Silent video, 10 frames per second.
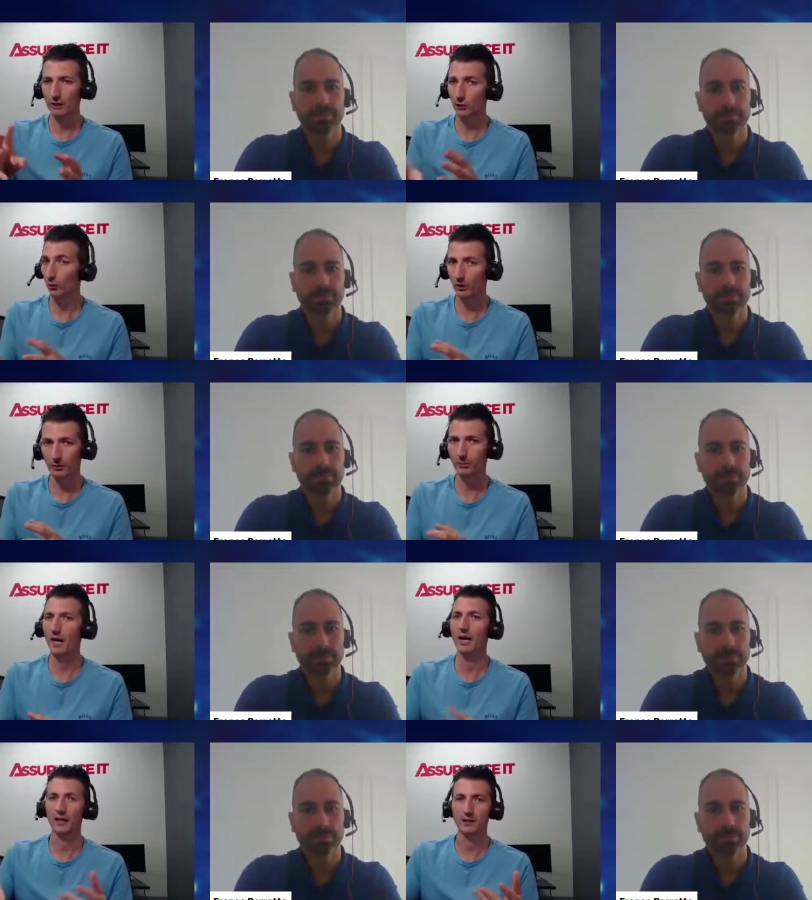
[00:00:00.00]
Speaker 1: regulatory
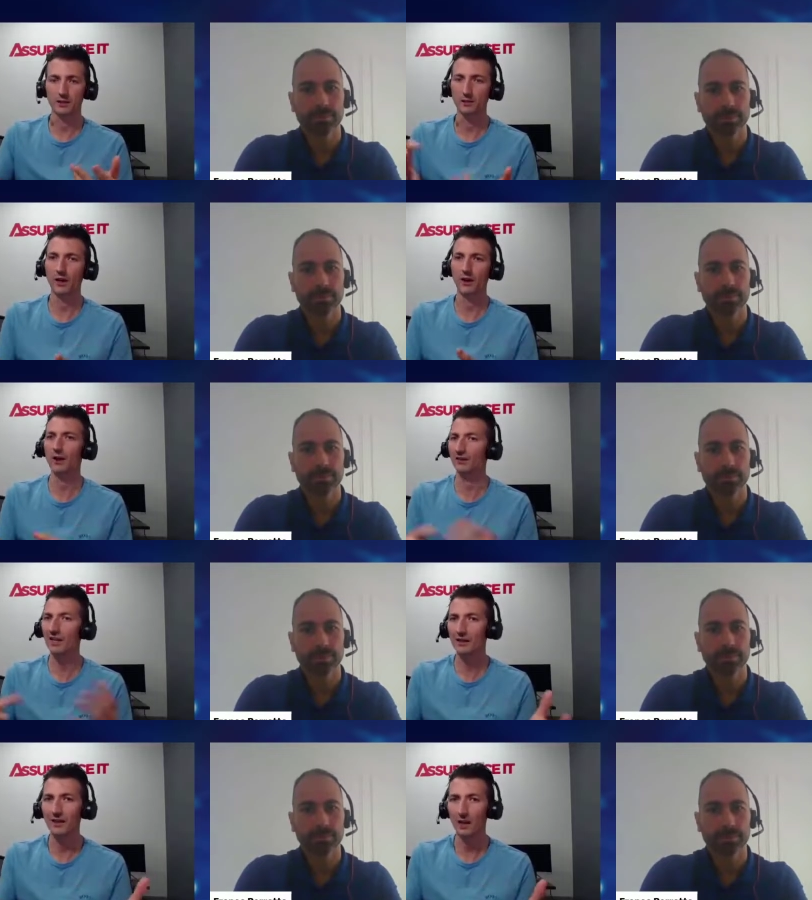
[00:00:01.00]
compliance and
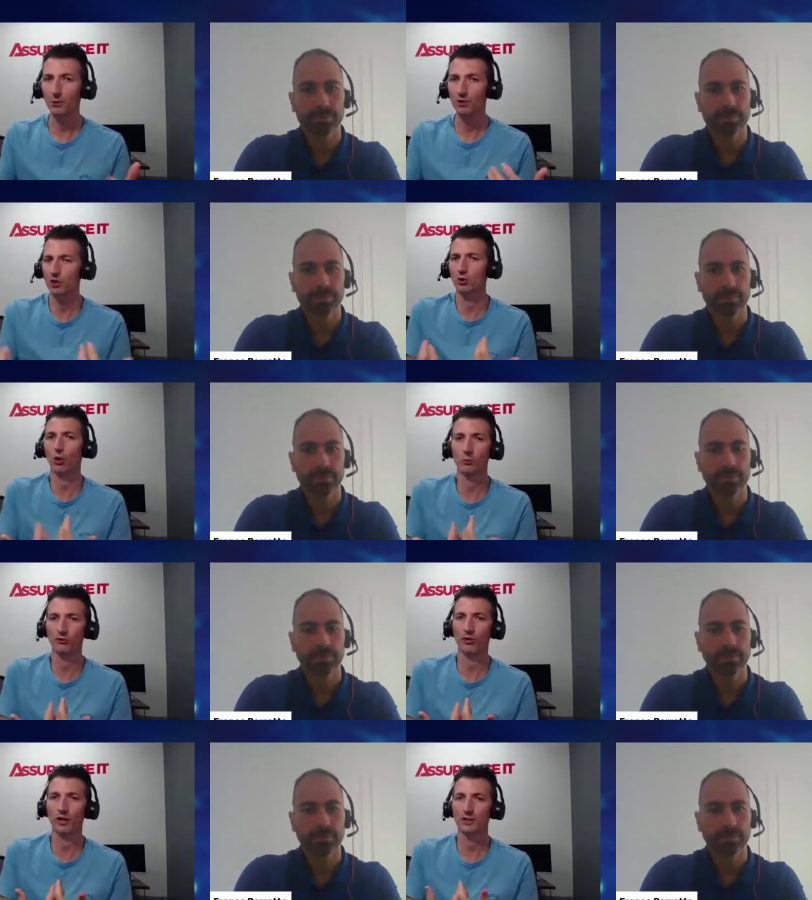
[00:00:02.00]
on a day-to-day, which is
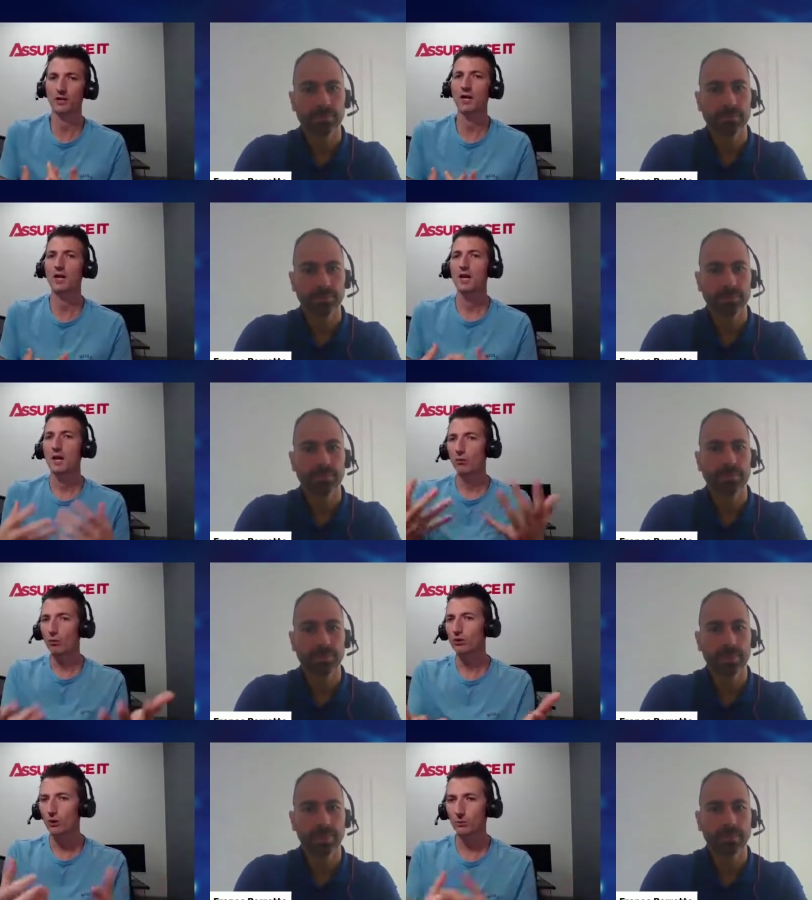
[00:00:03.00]
normal for us.
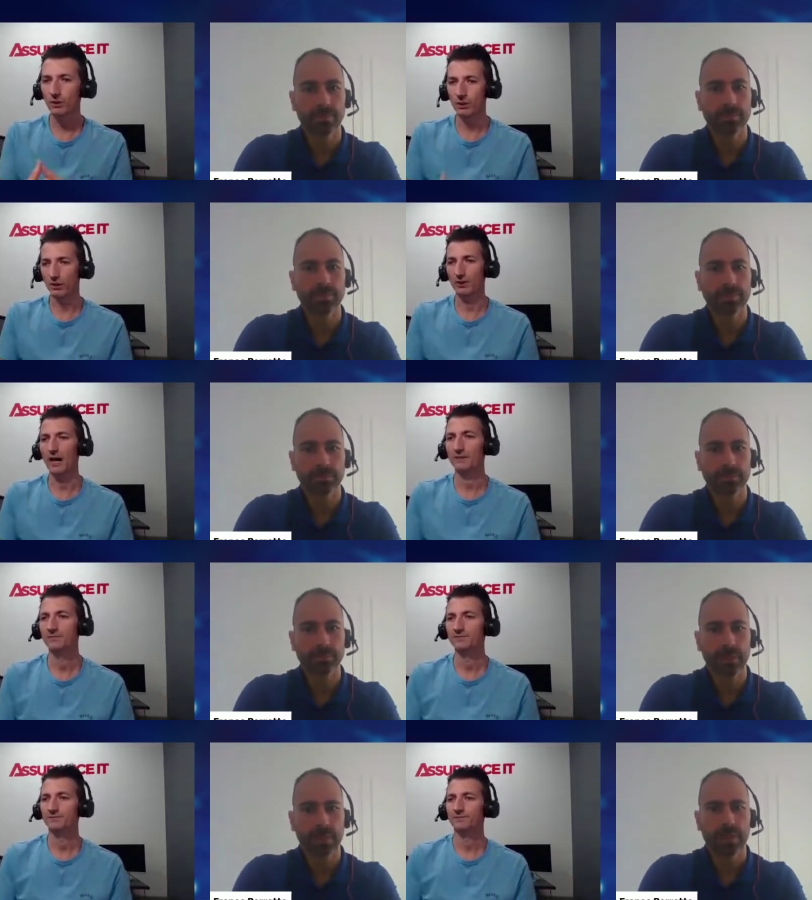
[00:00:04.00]
What's your opinion on that?
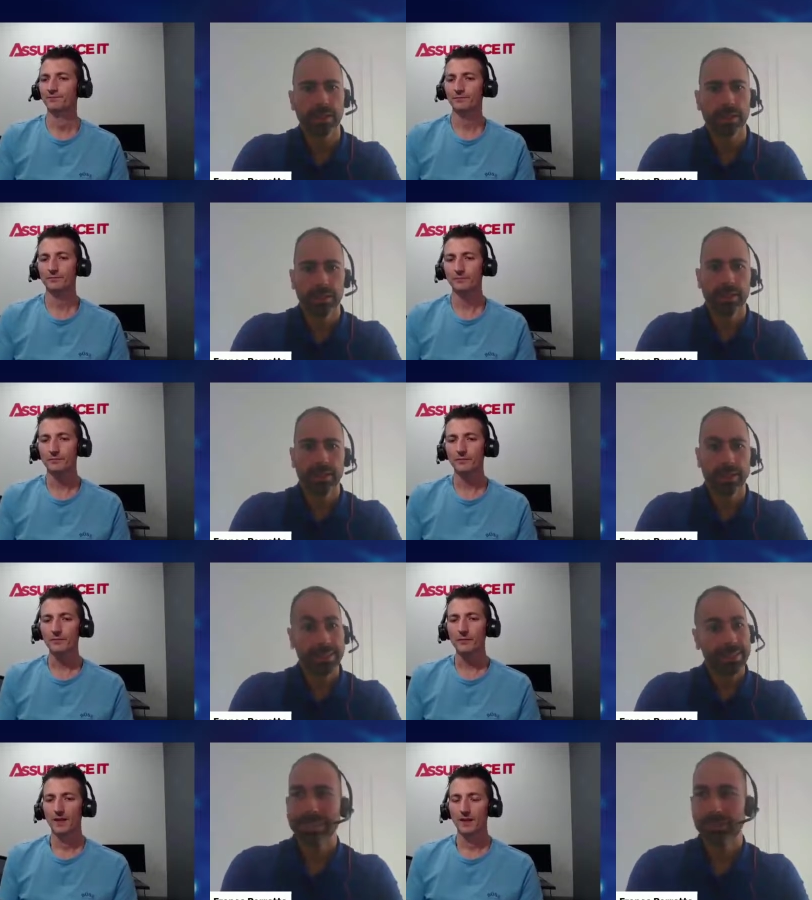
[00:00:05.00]

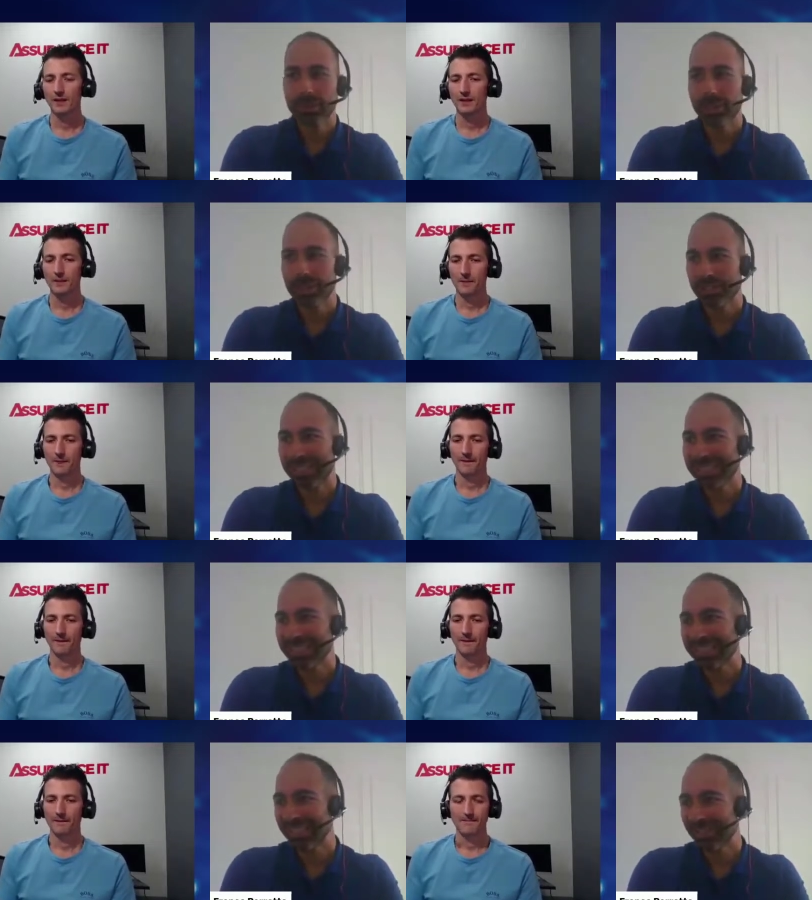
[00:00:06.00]
Speaker 2: That's a big question.
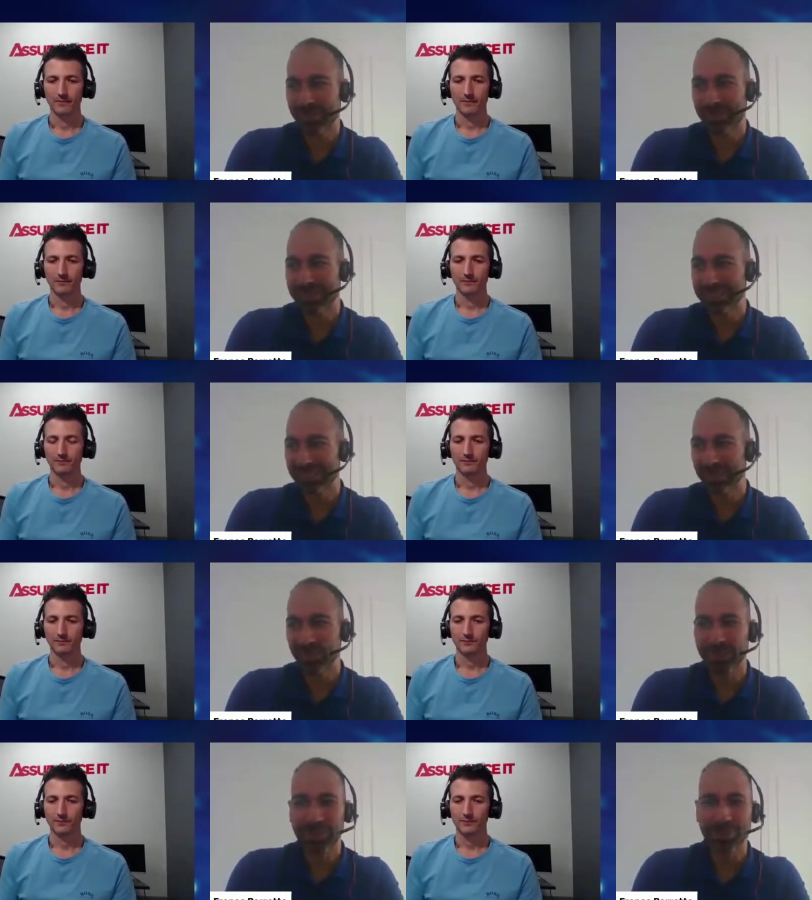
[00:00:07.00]
That's like you're
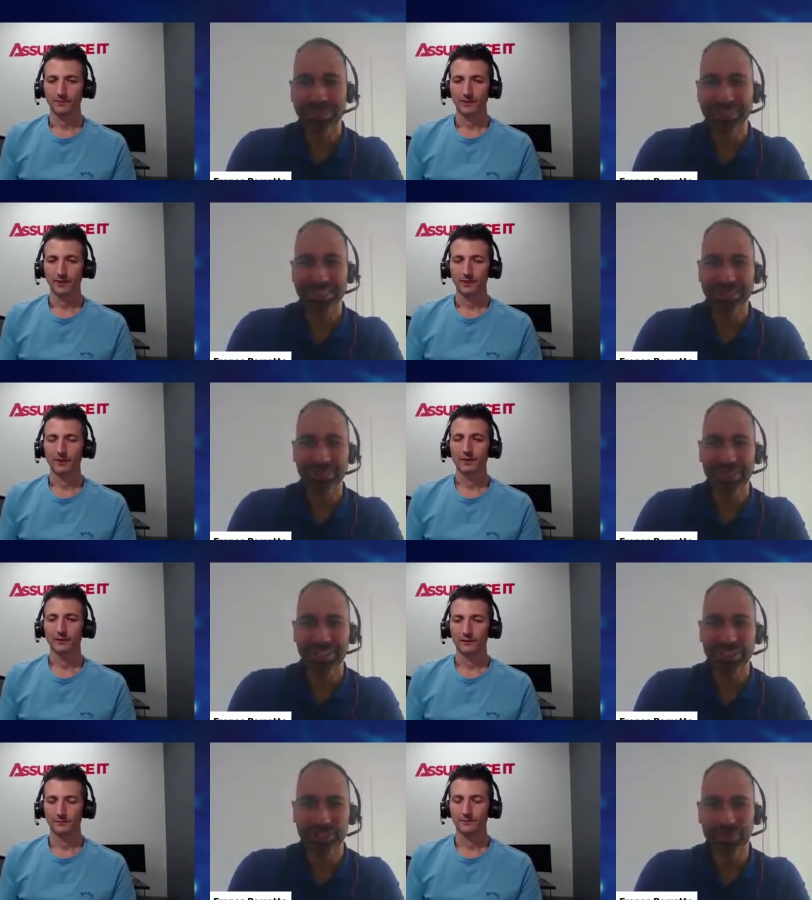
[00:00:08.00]
balancing growing your business
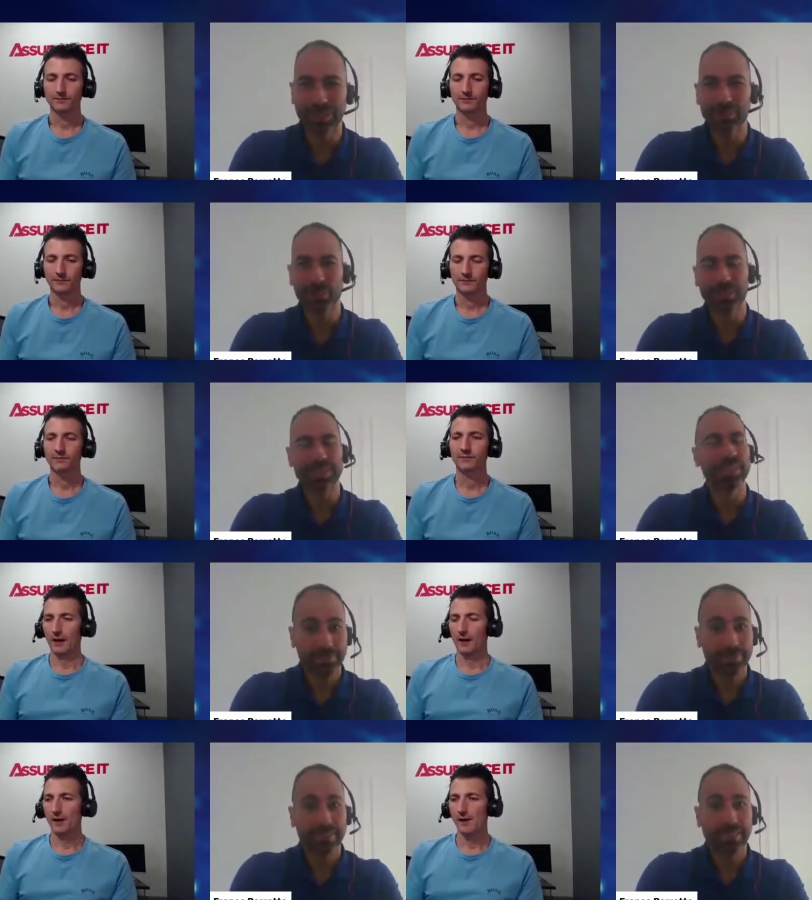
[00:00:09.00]
with actually being prudent.
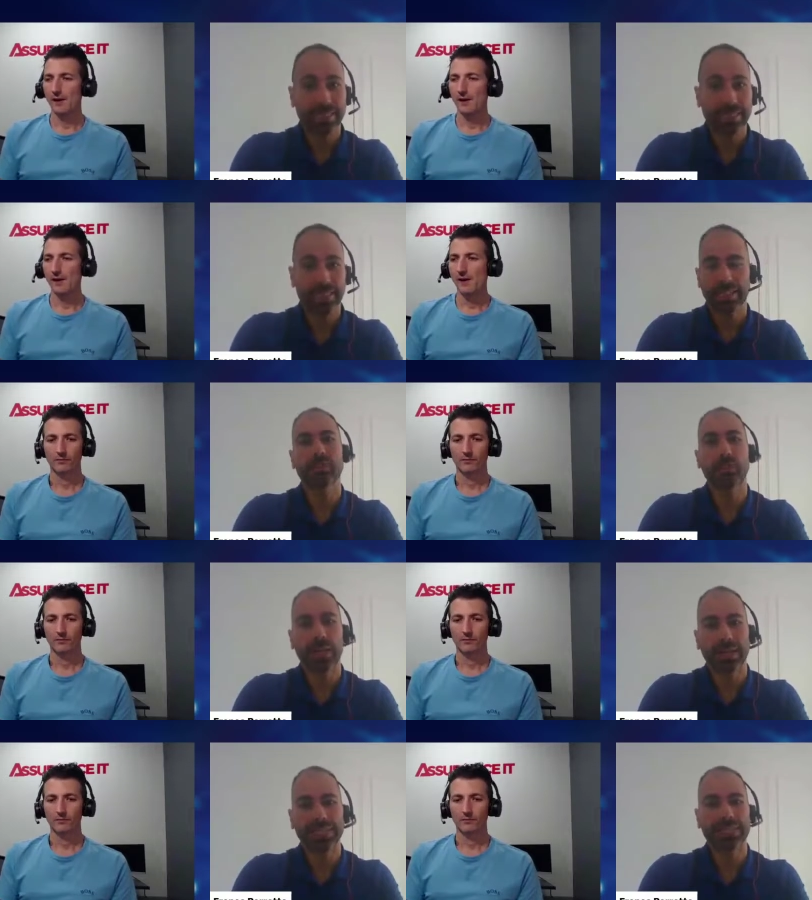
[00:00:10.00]
Definitely,
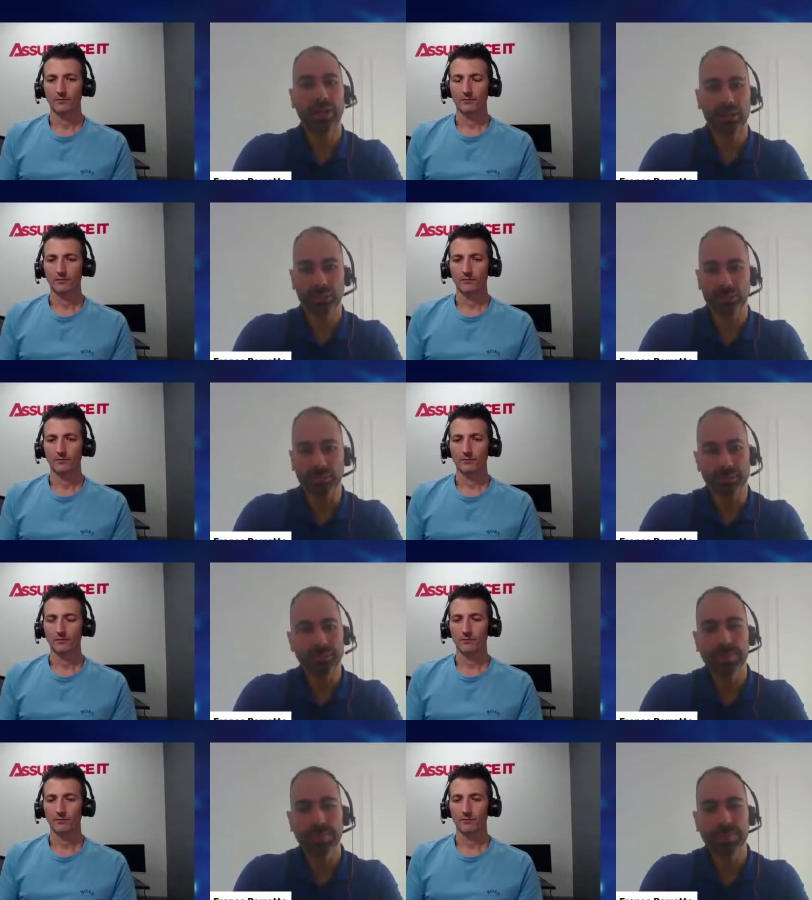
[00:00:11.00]
it's wise not to,